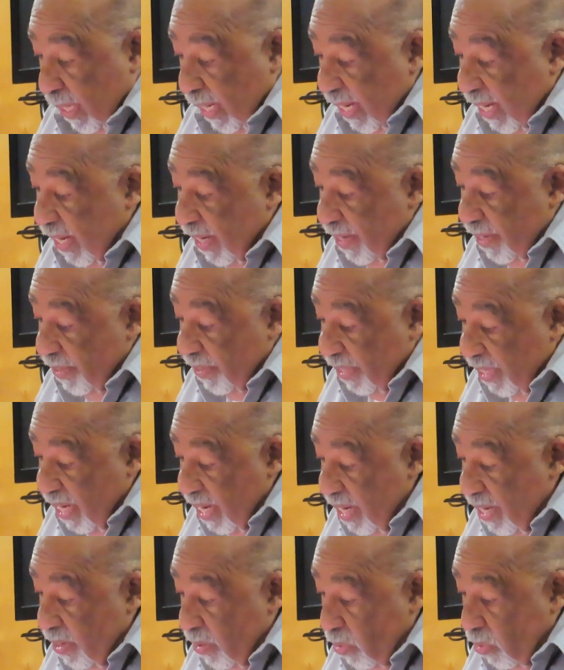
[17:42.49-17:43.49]
It is
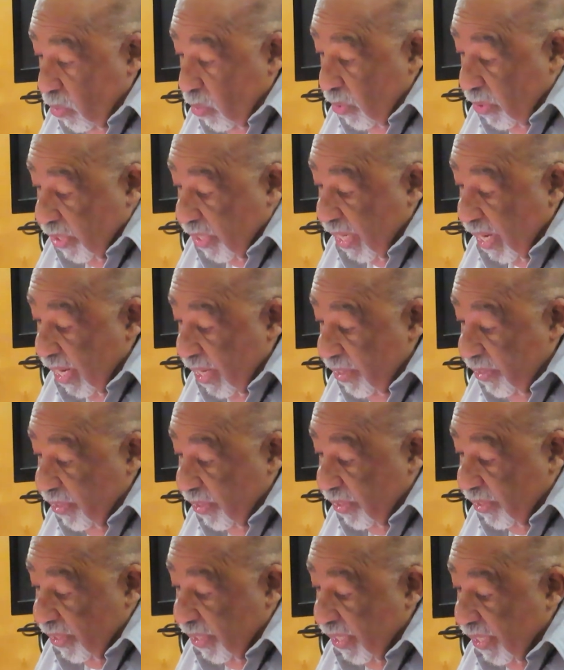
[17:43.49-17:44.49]
he who
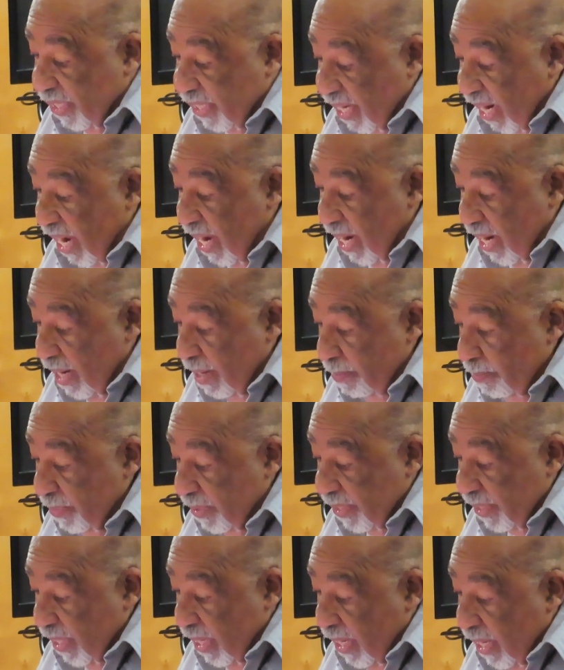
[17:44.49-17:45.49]
changes the
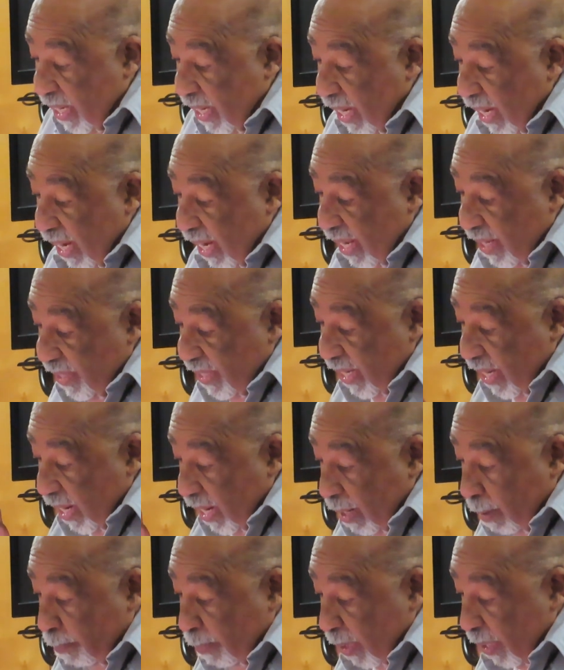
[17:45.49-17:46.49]
times and
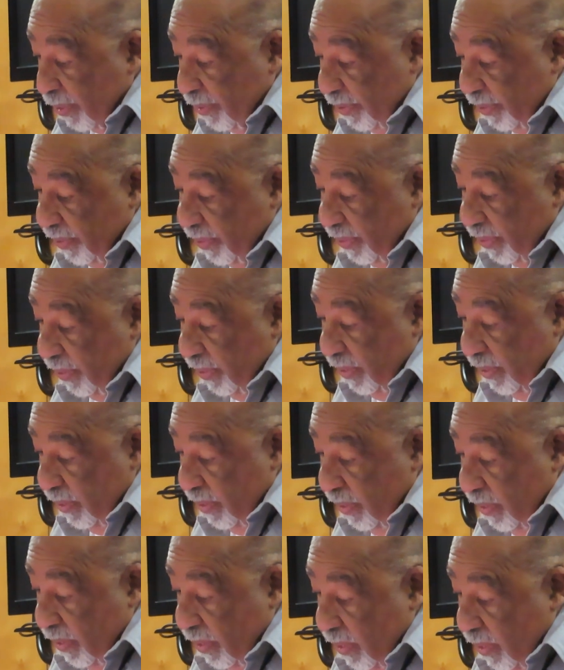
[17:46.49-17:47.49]
the epochs.
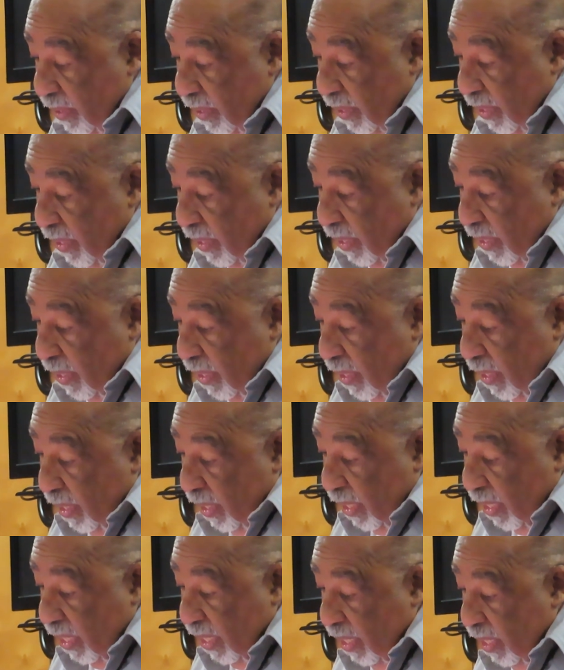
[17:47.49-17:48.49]

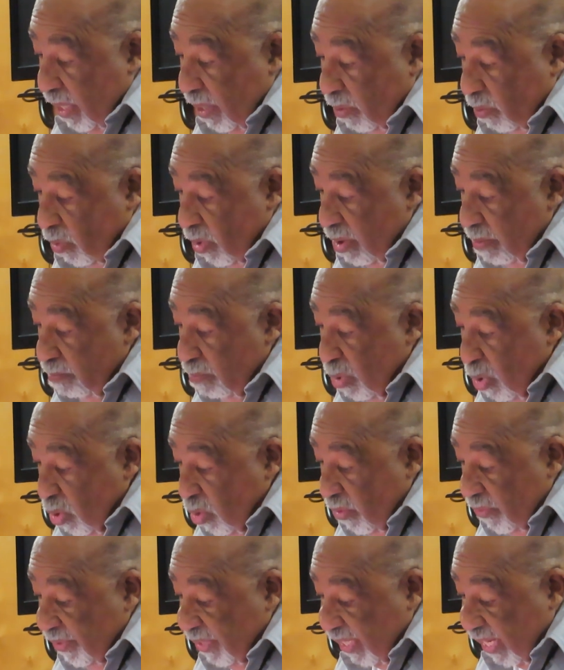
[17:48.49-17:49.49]
He
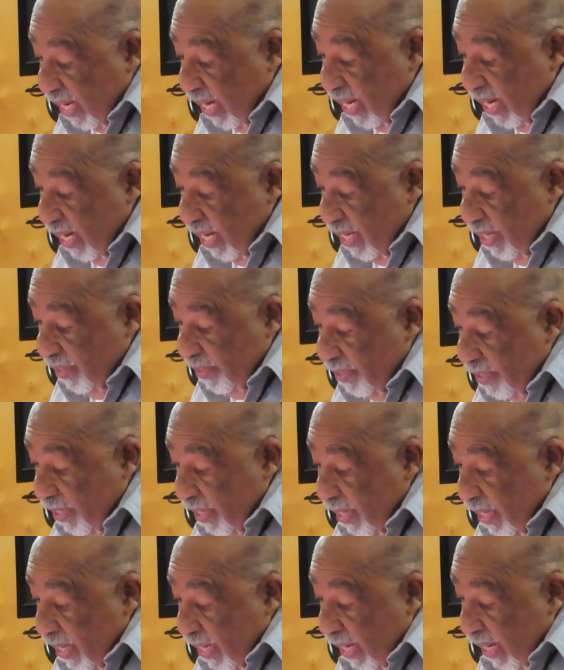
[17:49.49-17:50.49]
removes kings
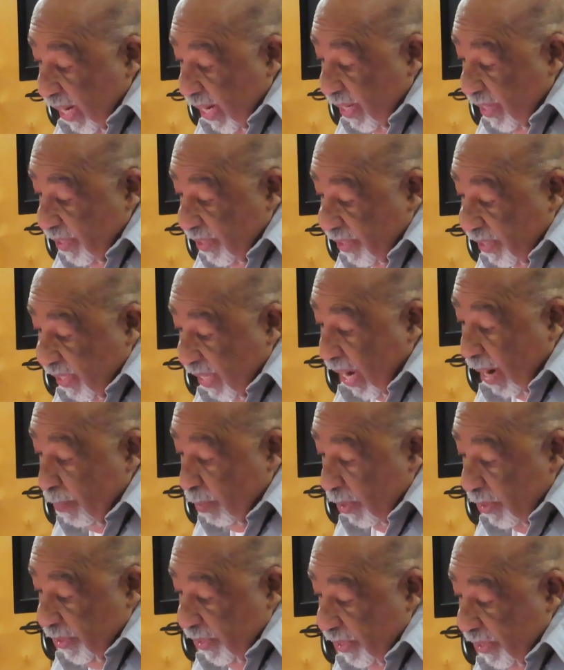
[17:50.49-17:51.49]
and
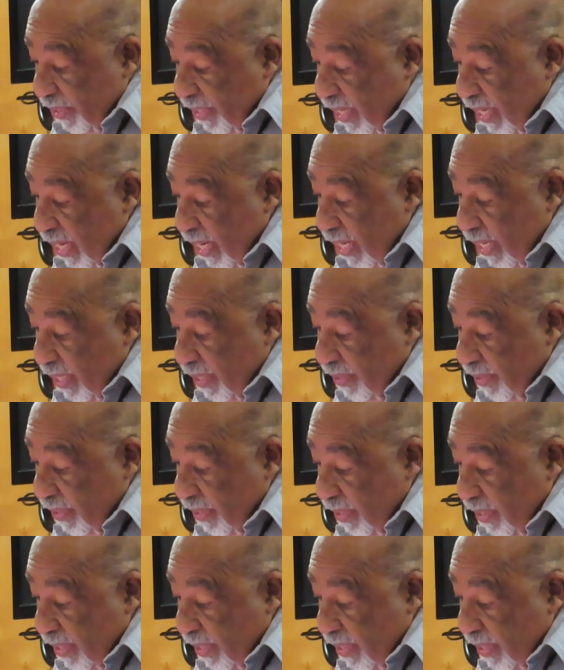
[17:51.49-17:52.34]
establishes kings.